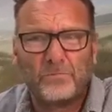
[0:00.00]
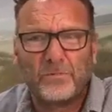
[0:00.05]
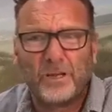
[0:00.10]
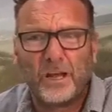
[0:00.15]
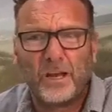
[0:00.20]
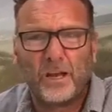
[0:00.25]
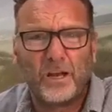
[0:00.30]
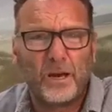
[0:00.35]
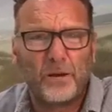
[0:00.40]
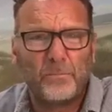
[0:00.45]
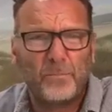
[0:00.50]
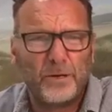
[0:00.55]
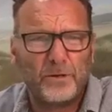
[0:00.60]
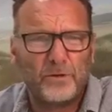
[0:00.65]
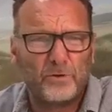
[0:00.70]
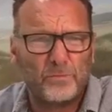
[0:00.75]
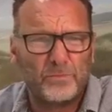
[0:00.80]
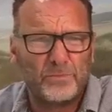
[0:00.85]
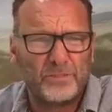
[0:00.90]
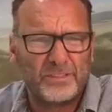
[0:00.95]
a lot of
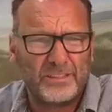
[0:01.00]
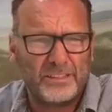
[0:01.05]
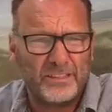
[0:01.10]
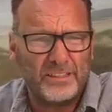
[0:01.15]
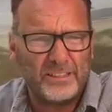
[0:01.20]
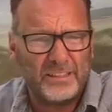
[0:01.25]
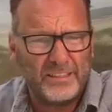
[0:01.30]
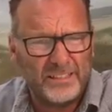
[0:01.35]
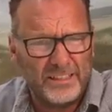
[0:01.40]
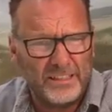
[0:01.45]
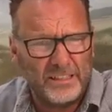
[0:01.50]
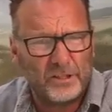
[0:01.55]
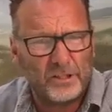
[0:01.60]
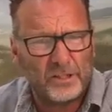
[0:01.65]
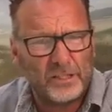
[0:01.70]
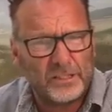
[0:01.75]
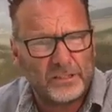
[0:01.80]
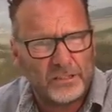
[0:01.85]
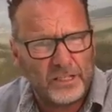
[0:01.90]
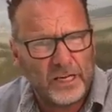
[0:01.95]
bedrooms need,
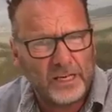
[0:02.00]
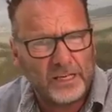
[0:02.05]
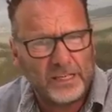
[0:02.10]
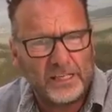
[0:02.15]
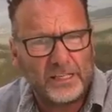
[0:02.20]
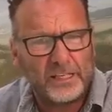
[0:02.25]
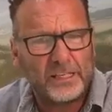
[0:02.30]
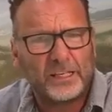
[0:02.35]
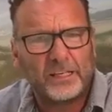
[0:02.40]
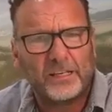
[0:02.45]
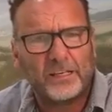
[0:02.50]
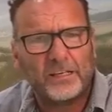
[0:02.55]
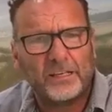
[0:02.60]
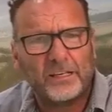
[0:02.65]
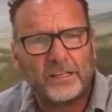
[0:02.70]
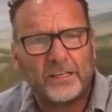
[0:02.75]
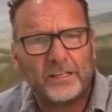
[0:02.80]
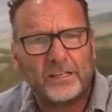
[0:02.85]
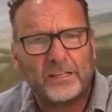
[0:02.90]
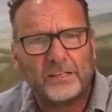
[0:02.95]
just a tiny little
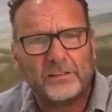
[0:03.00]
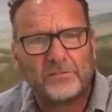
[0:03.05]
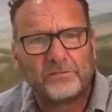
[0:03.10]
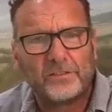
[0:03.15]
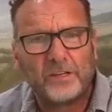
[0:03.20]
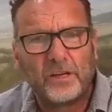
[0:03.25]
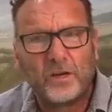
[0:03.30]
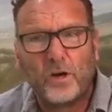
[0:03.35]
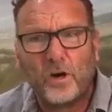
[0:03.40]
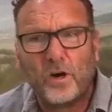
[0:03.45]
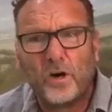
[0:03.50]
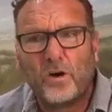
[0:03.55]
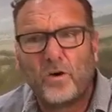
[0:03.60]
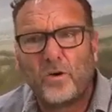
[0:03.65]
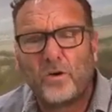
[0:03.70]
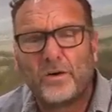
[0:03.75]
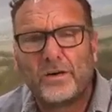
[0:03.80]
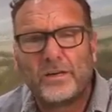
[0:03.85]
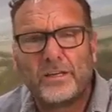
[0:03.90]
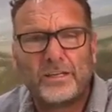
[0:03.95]
lift,
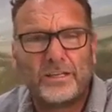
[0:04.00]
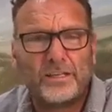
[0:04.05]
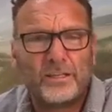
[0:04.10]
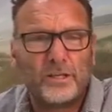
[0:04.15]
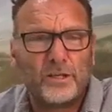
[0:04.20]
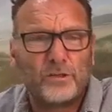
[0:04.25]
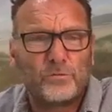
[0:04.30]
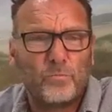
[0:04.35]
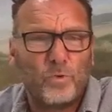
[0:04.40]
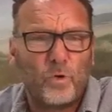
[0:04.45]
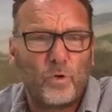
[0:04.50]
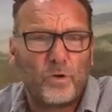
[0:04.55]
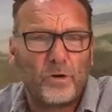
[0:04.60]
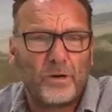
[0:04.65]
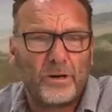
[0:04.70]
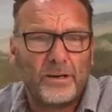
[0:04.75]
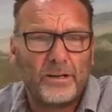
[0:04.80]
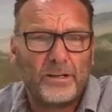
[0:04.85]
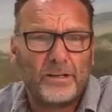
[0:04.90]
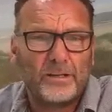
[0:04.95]
or it's
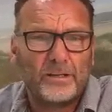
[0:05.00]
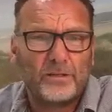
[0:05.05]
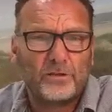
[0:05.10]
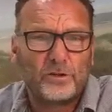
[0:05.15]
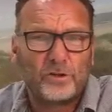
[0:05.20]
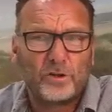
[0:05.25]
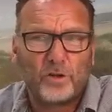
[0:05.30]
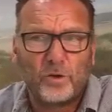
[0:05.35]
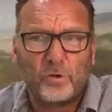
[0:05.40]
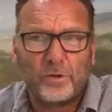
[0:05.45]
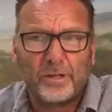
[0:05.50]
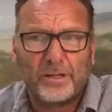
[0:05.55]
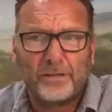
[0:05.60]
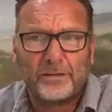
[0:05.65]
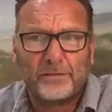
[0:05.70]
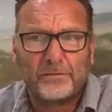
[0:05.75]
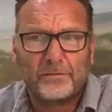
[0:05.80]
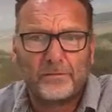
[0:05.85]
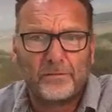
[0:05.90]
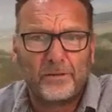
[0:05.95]
more to show
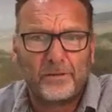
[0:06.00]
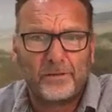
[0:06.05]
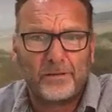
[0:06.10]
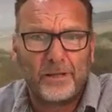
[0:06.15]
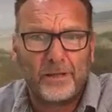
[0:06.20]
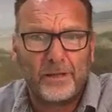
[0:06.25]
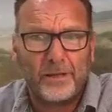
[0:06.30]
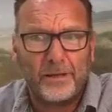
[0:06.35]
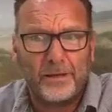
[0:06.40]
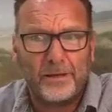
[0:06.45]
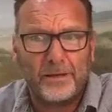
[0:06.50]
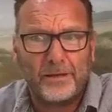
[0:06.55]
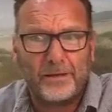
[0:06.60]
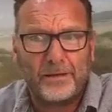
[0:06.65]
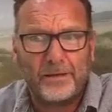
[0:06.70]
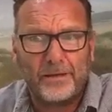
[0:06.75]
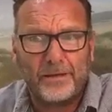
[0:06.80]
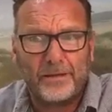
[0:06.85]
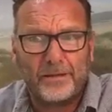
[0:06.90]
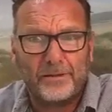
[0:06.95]
that
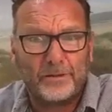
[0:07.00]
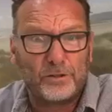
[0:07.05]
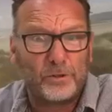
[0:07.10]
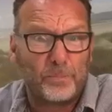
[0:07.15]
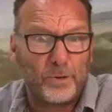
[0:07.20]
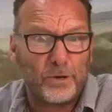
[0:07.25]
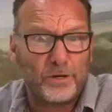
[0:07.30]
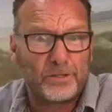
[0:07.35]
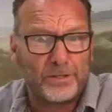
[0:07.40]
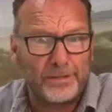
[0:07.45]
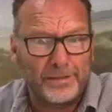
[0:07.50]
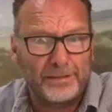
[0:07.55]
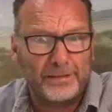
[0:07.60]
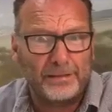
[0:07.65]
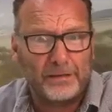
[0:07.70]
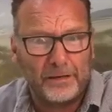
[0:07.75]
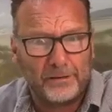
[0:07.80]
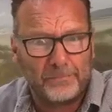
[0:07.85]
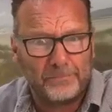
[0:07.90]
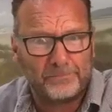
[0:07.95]
there's a person in
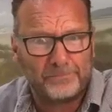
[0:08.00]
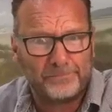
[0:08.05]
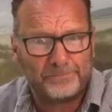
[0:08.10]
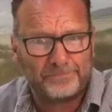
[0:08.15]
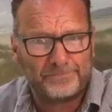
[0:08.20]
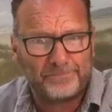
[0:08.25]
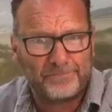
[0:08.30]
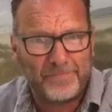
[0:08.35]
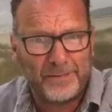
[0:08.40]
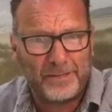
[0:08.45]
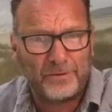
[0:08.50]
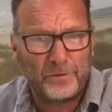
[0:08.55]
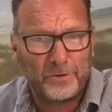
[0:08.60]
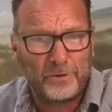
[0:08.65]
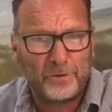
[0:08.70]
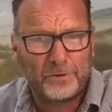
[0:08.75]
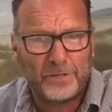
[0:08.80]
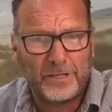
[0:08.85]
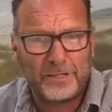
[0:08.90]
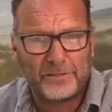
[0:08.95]
there. In
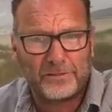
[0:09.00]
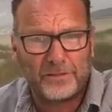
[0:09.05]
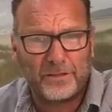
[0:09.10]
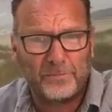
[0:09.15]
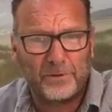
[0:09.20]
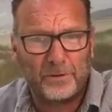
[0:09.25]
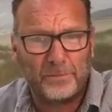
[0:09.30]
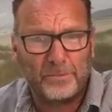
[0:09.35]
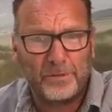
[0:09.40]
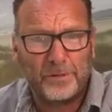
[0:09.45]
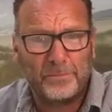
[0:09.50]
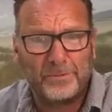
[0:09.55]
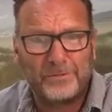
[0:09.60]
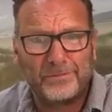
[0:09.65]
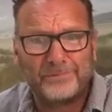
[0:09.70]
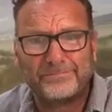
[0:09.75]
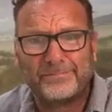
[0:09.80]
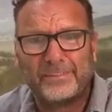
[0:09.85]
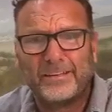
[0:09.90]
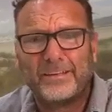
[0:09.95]
hotels is all about
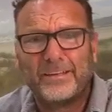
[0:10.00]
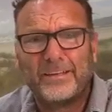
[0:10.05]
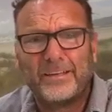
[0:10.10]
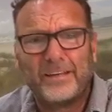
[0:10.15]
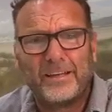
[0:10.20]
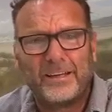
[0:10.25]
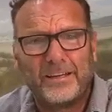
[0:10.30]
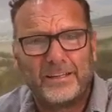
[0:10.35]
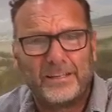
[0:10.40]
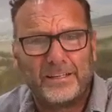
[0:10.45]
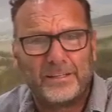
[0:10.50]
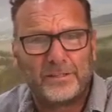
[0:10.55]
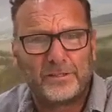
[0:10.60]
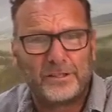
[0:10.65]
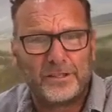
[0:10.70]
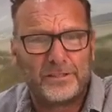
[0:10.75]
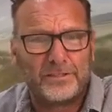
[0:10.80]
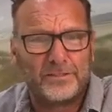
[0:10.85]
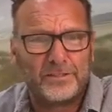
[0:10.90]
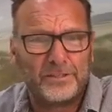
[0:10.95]
people. I think
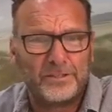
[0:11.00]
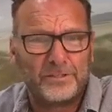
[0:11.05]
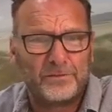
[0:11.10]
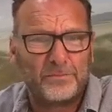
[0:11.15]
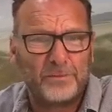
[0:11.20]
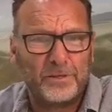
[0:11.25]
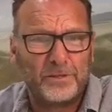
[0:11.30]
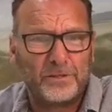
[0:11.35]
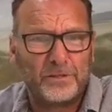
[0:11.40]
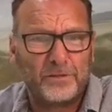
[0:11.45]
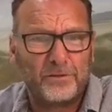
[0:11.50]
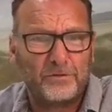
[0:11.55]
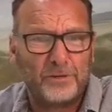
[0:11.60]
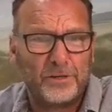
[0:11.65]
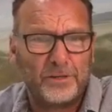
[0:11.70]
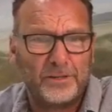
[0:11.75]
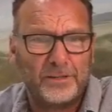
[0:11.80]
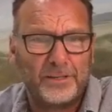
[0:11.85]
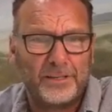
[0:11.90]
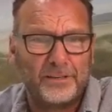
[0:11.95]
it's
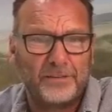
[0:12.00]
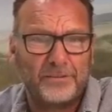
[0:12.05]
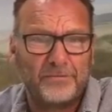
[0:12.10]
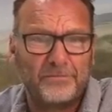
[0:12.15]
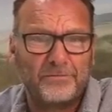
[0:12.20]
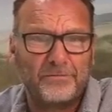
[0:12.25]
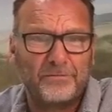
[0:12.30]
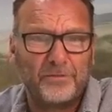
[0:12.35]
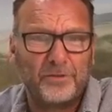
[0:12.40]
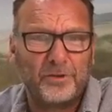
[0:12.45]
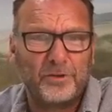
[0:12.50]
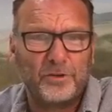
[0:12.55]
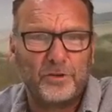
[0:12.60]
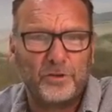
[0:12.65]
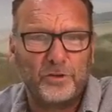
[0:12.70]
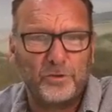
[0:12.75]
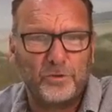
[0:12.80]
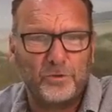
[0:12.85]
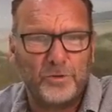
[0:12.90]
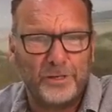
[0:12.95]
critical that
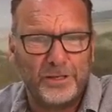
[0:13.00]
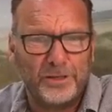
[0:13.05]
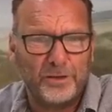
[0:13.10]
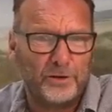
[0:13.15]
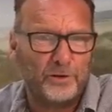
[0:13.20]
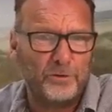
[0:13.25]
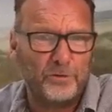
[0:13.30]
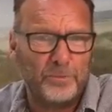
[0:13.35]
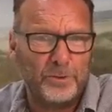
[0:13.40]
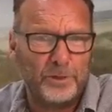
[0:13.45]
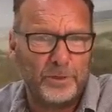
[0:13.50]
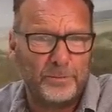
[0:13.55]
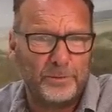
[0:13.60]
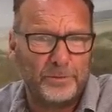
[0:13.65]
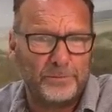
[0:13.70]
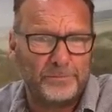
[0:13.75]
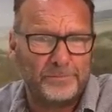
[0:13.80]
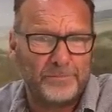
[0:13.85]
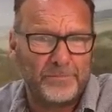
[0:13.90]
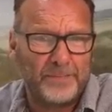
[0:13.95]
you include people.